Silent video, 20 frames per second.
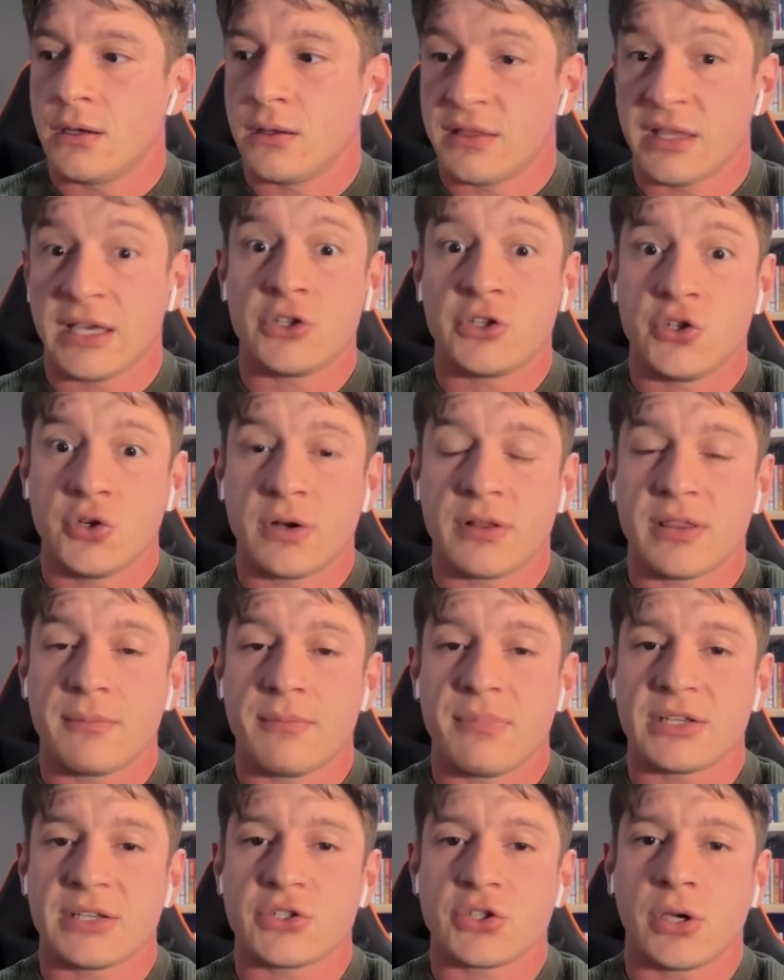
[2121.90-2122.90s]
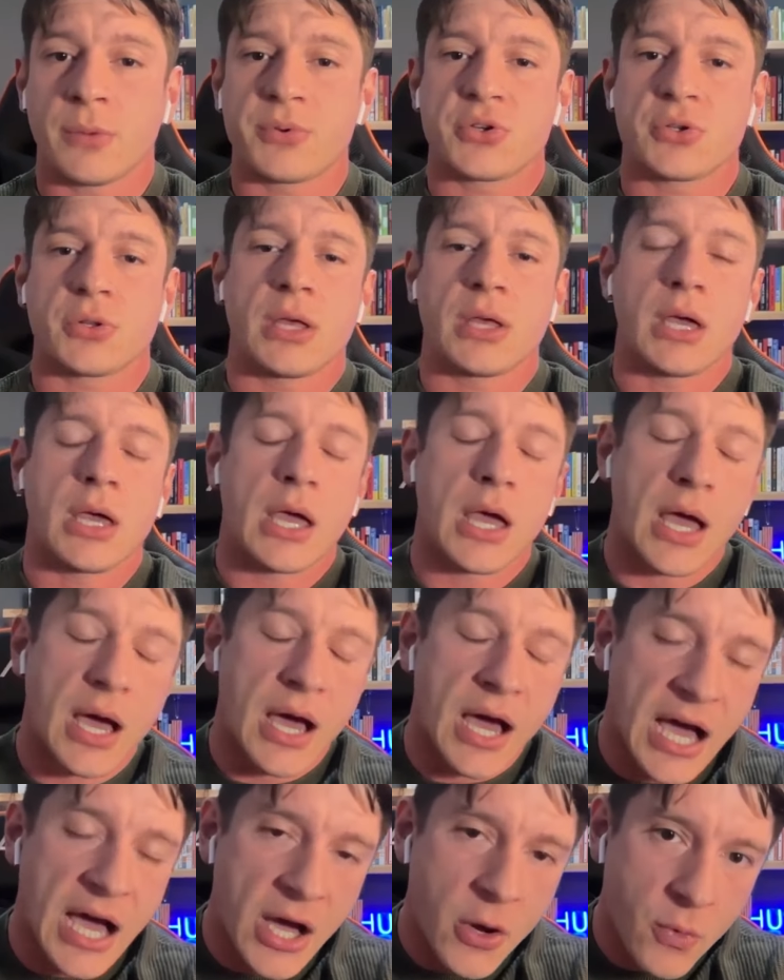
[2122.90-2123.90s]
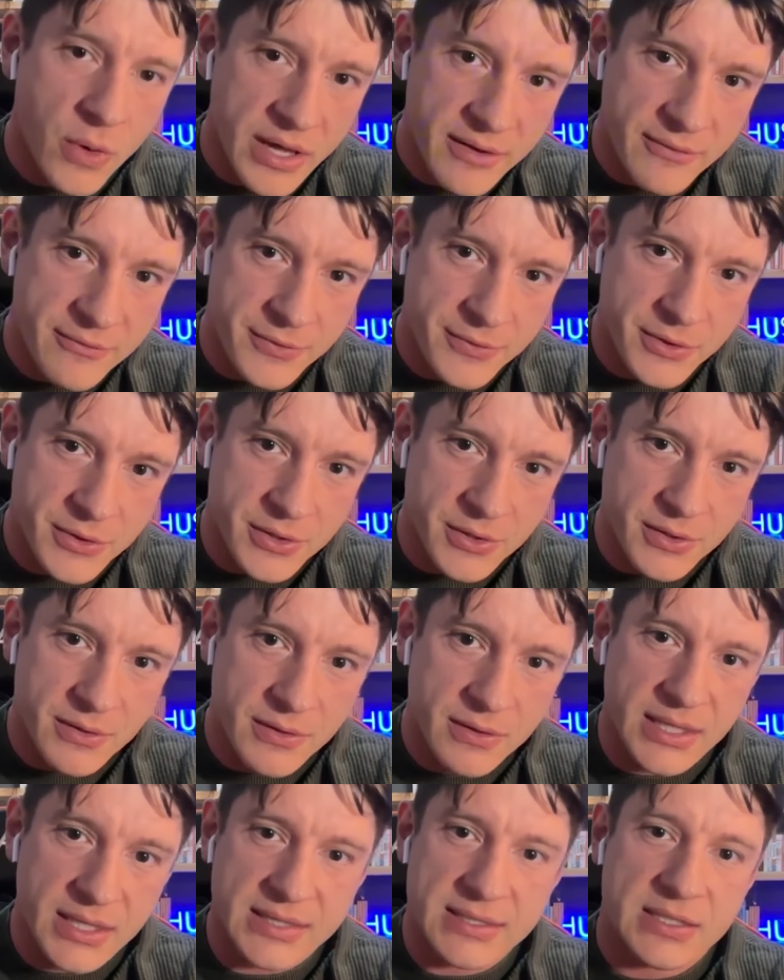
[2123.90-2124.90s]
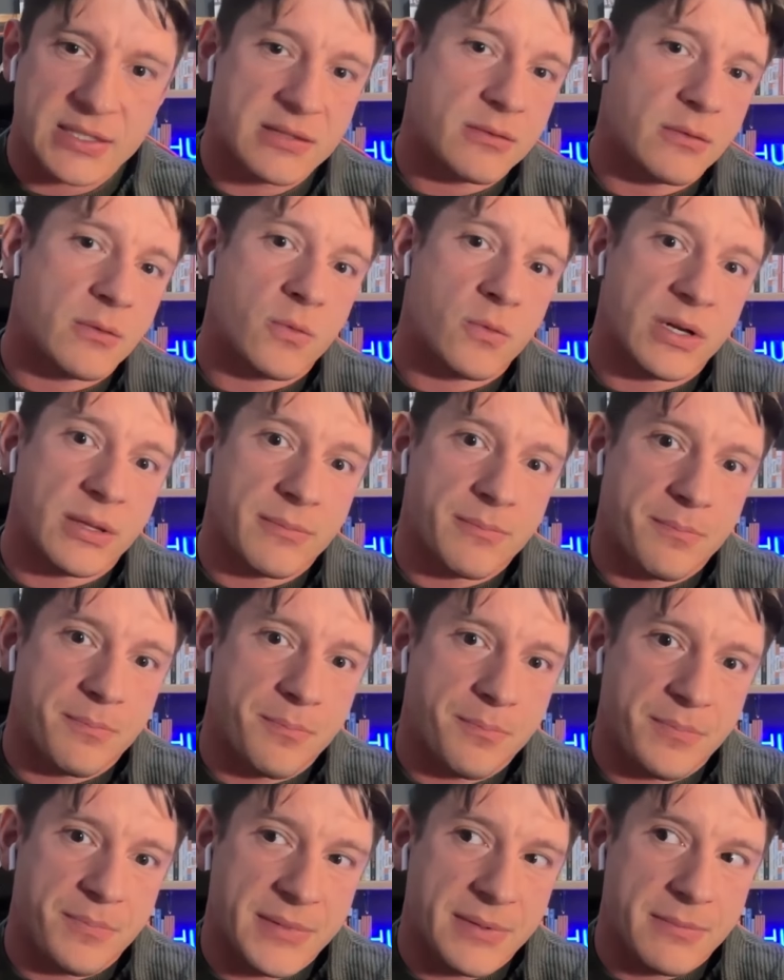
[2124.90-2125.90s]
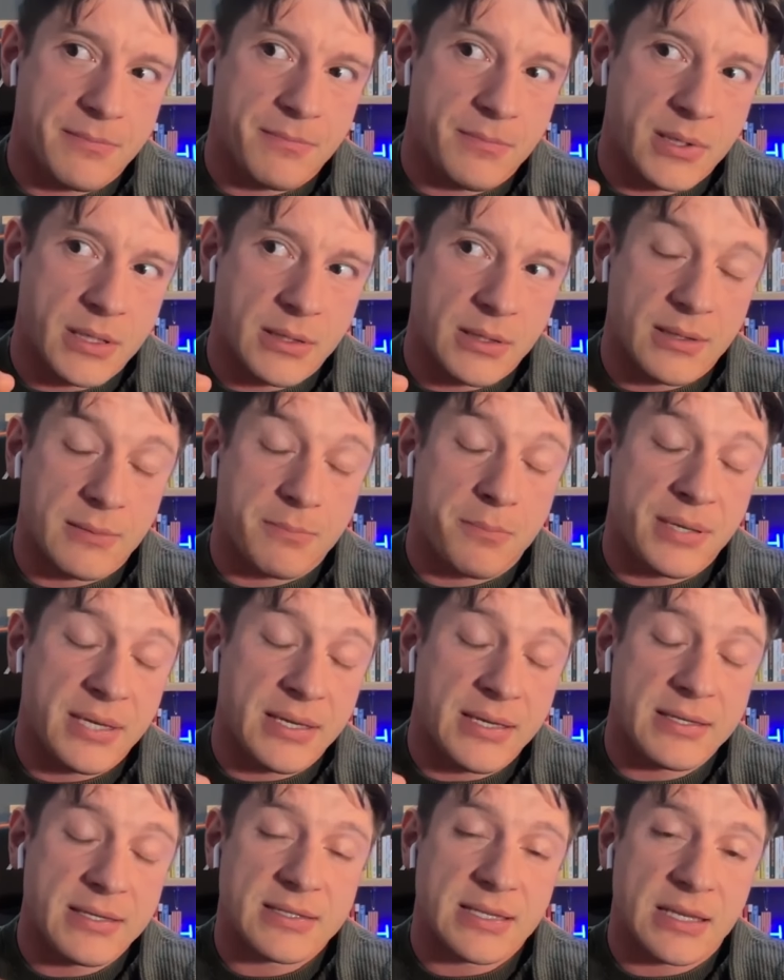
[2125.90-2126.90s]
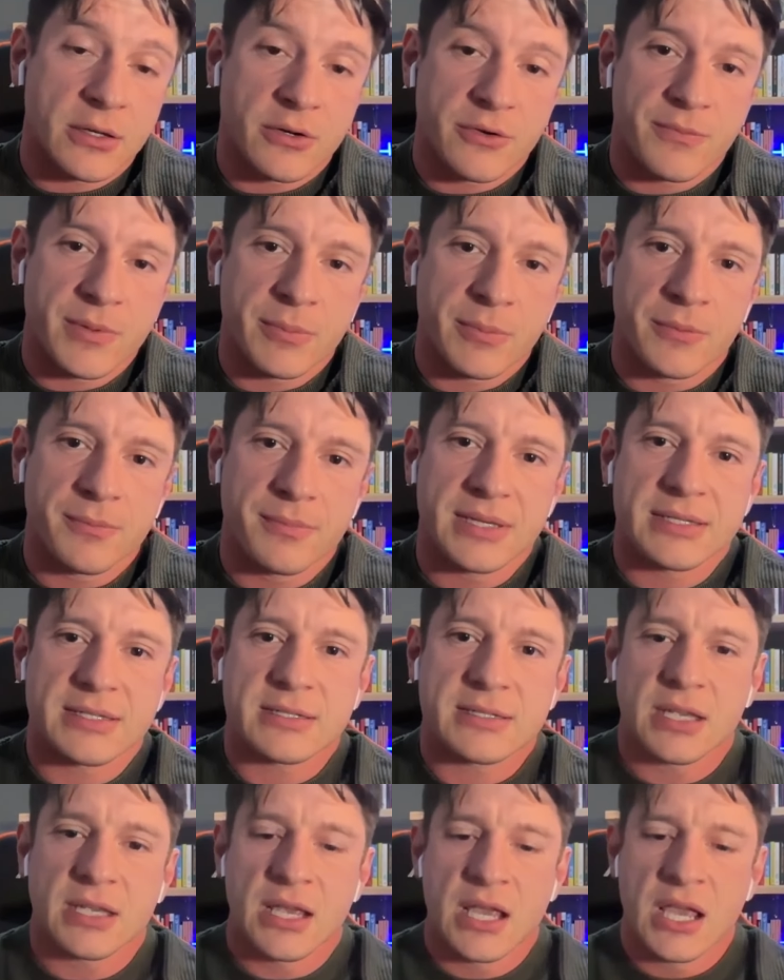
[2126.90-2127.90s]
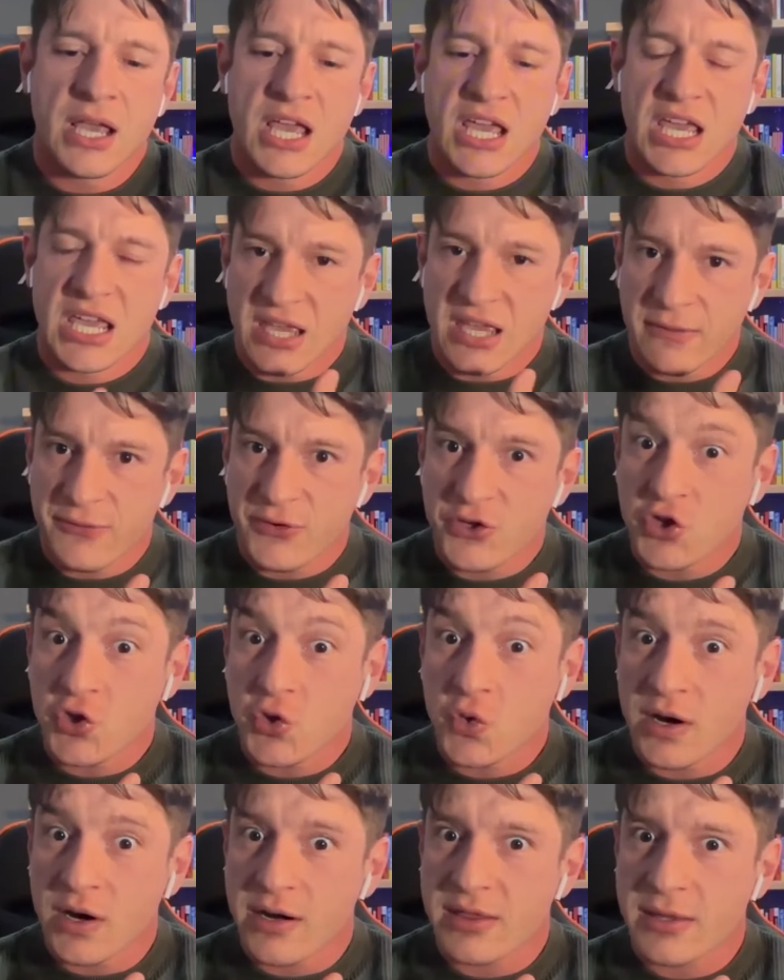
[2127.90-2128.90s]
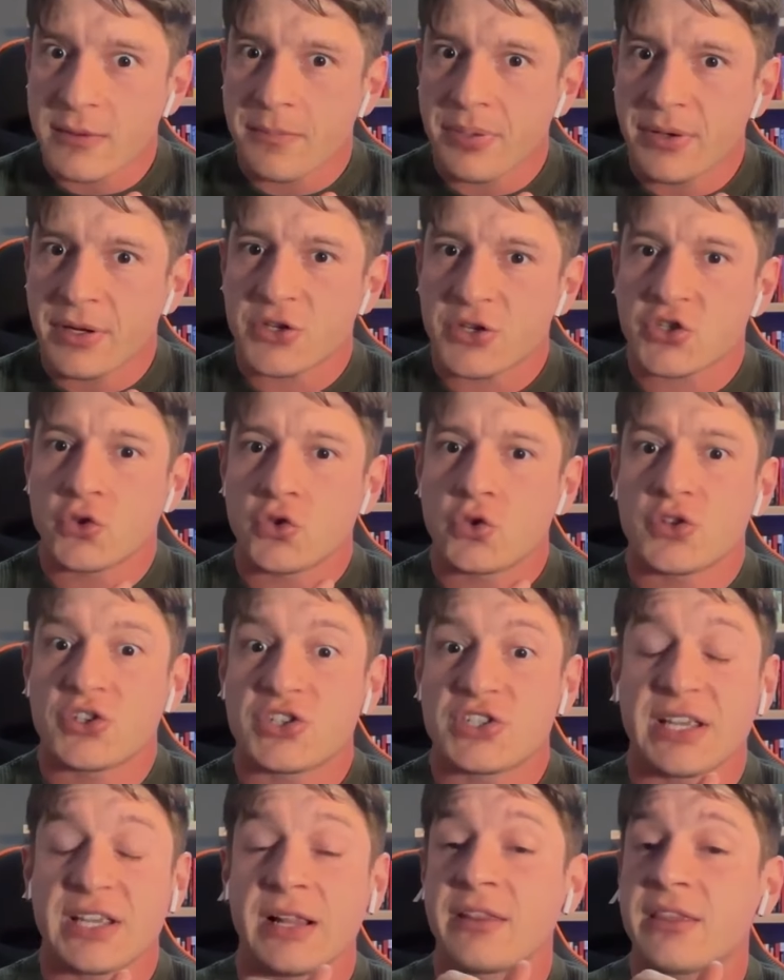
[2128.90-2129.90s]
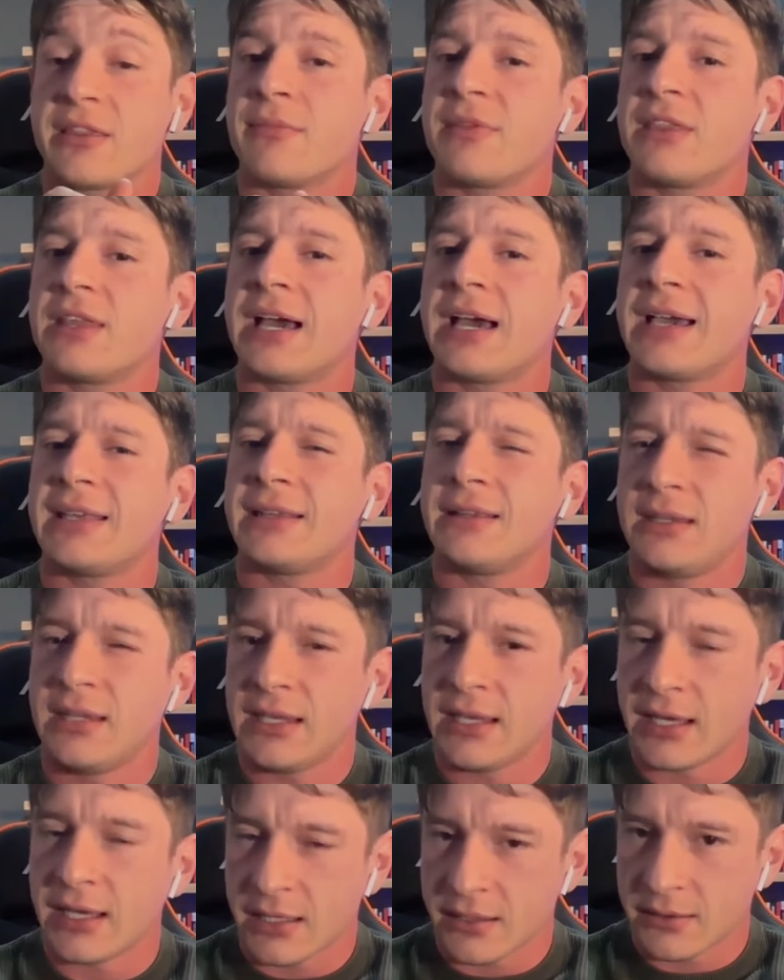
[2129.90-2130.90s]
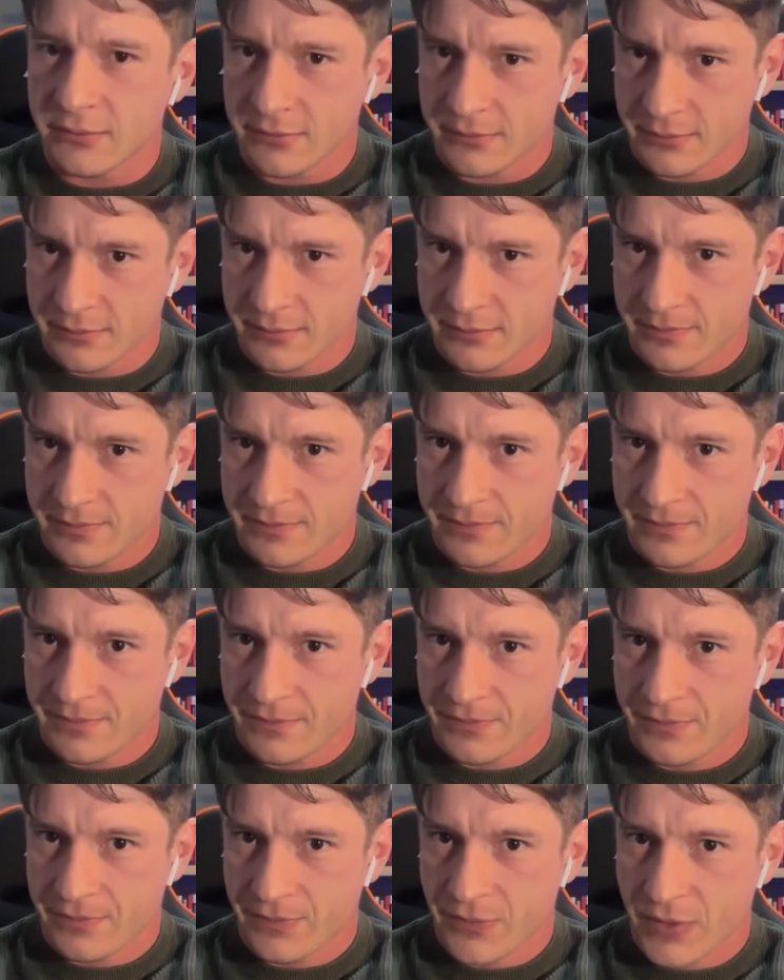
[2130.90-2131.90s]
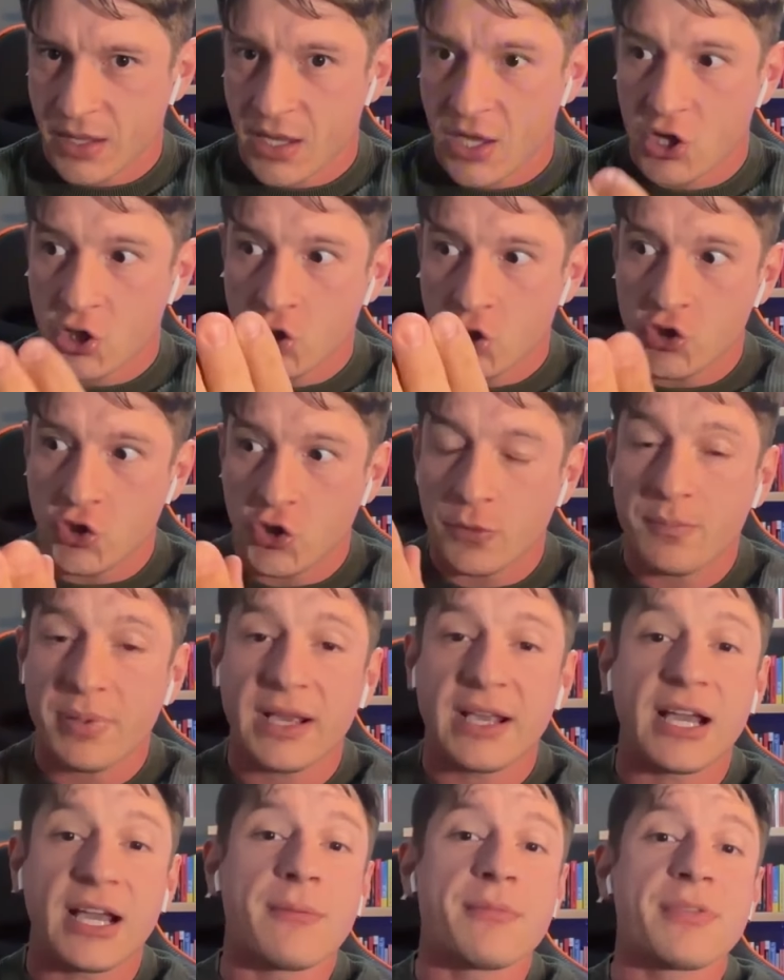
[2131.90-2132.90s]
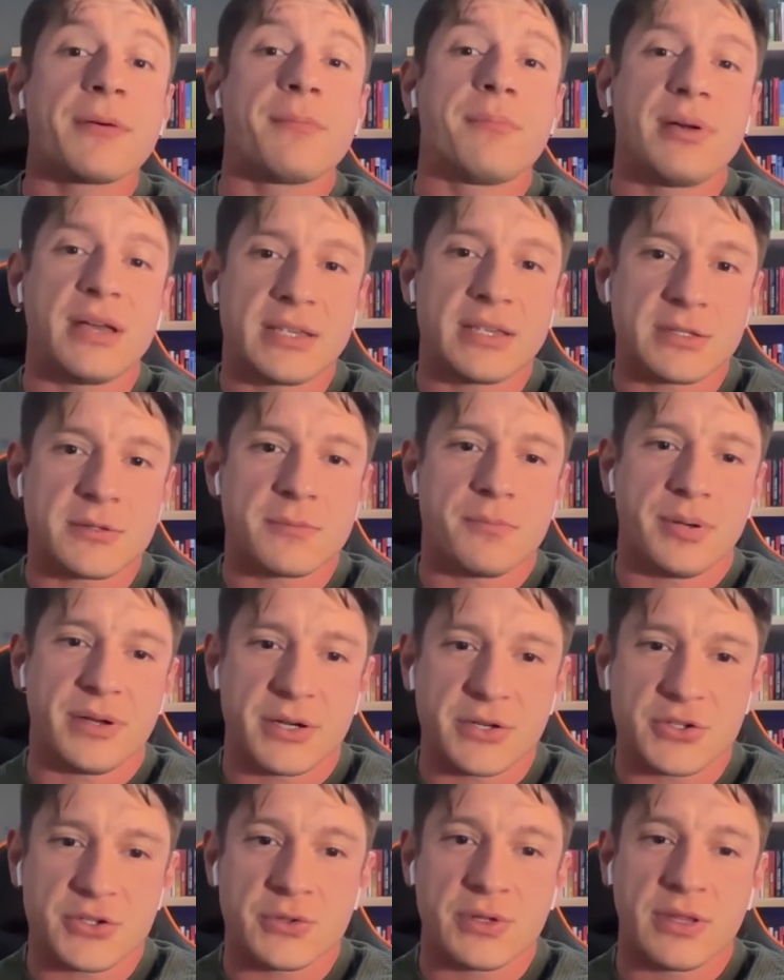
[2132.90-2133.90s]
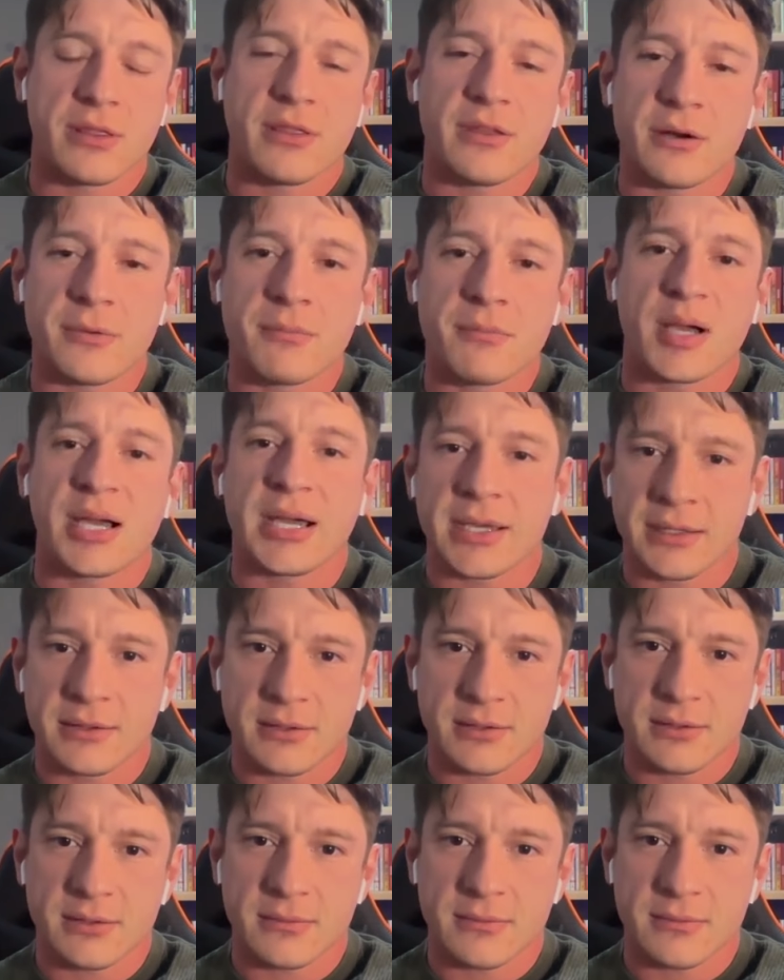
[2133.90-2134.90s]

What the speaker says: that you're the best option. However, that's one piece a lot of people miss. If you are the person to sell them the idea, you become the best person in their mind.